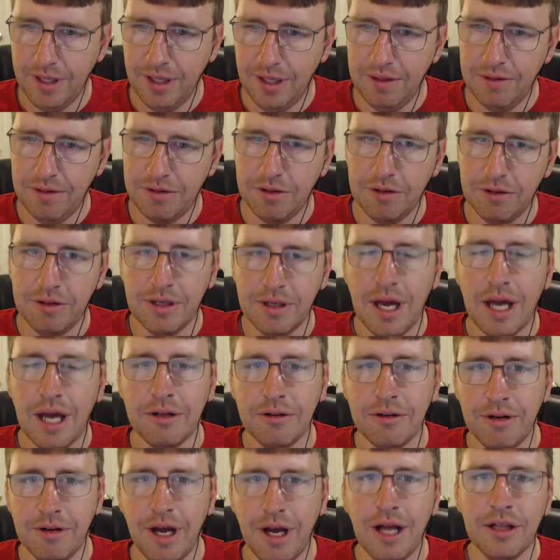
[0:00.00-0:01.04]
so you got
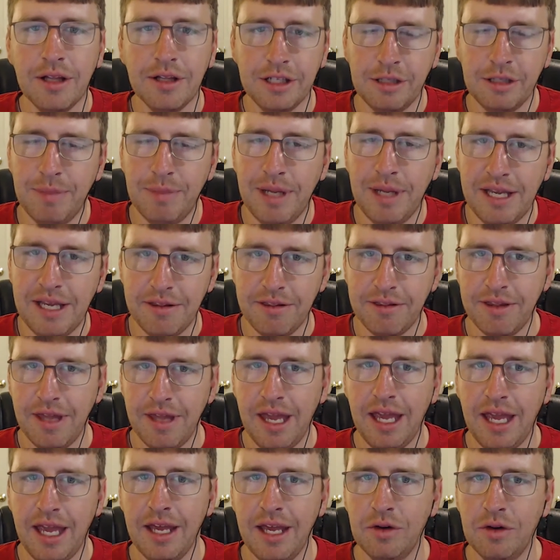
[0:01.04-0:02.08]
your knowledge base.
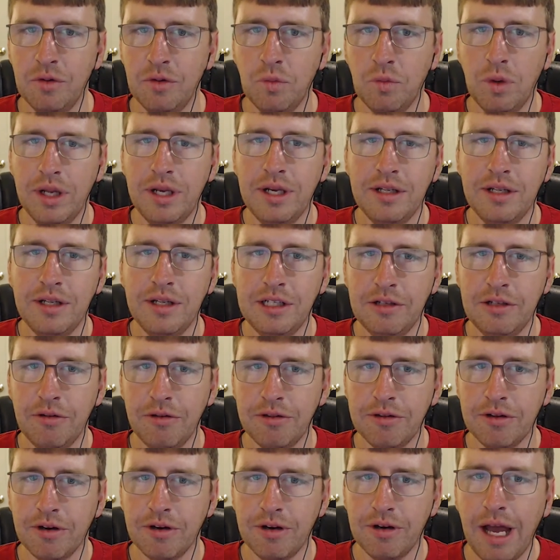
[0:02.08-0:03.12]
And when did you
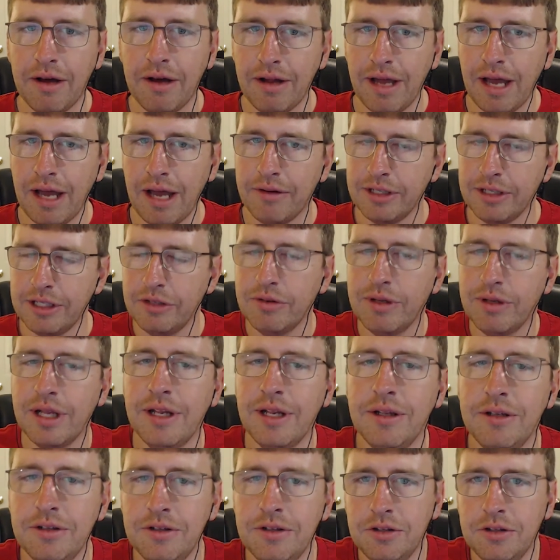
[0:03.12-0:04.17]
start? How did you get
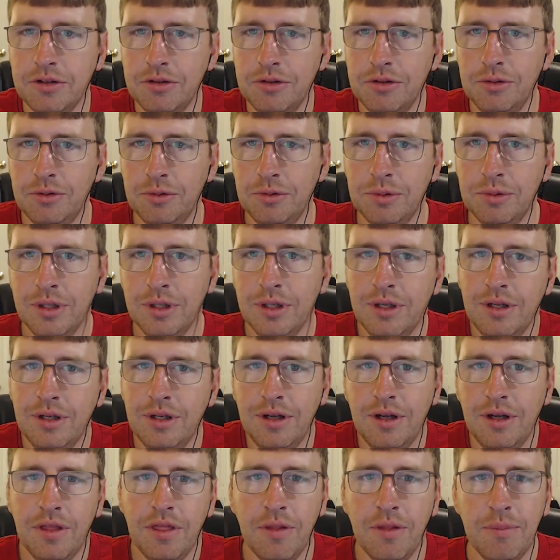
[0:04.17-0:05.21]
into
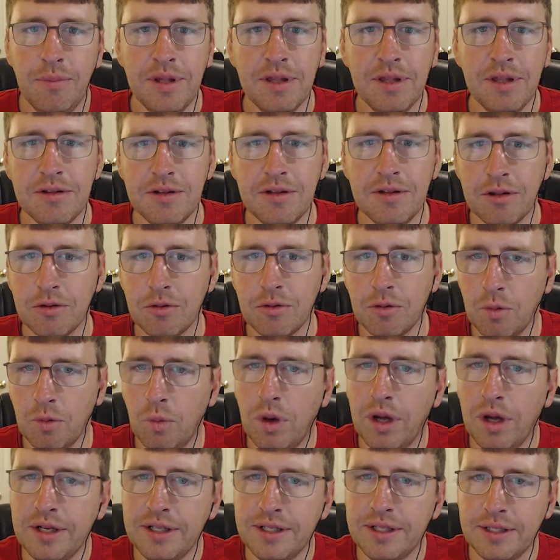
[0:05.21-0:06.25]
the business, or
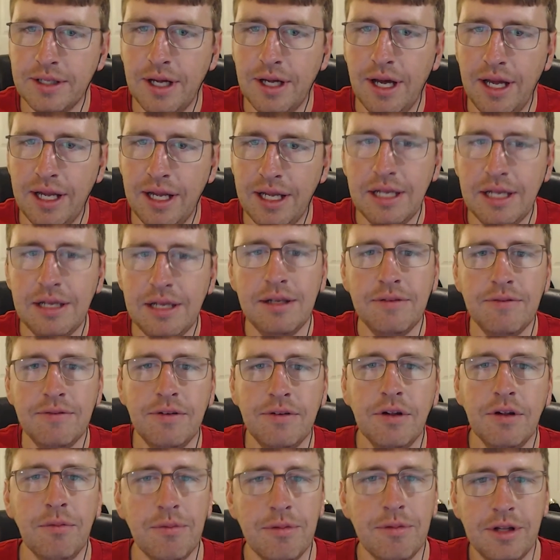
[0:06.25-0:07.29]
what indie
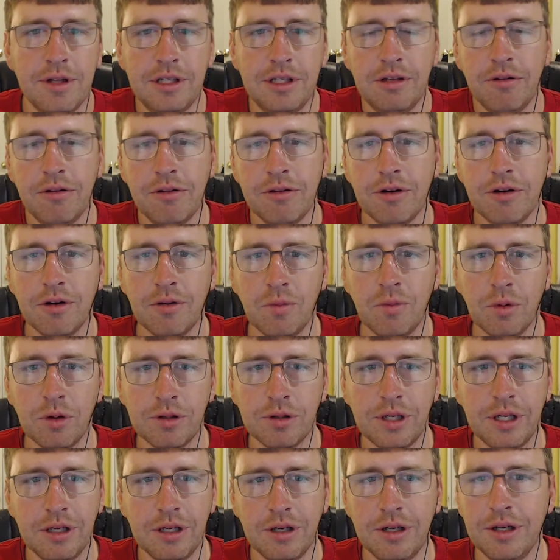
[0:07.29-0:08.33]
films did you start
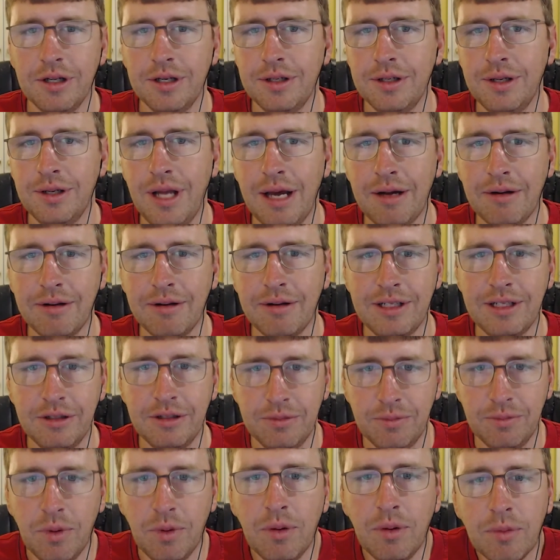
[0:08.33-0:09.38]
working on?
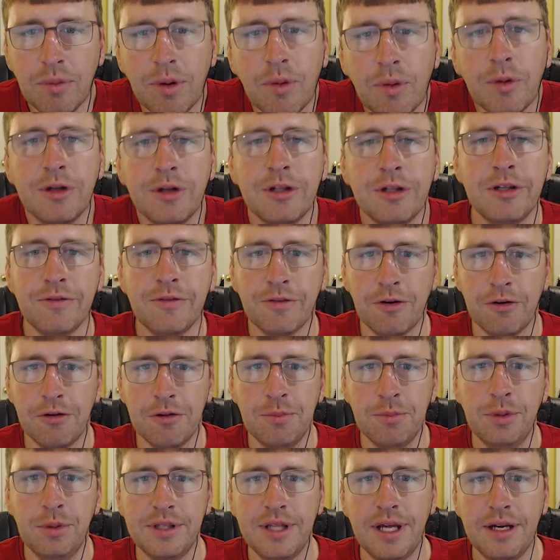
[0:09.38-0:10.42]
Where did you
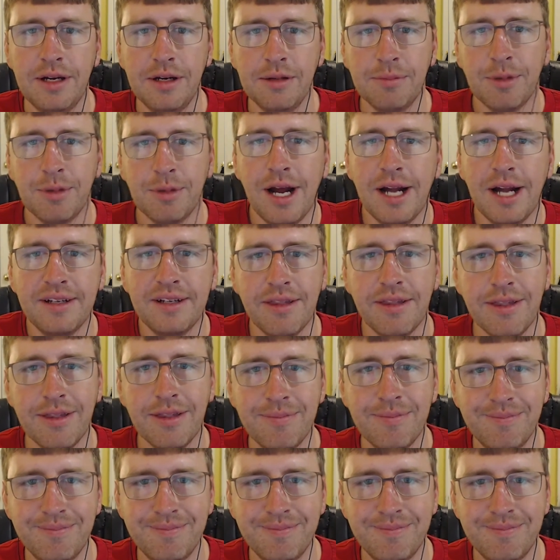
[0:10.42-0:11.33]
first put that into practice?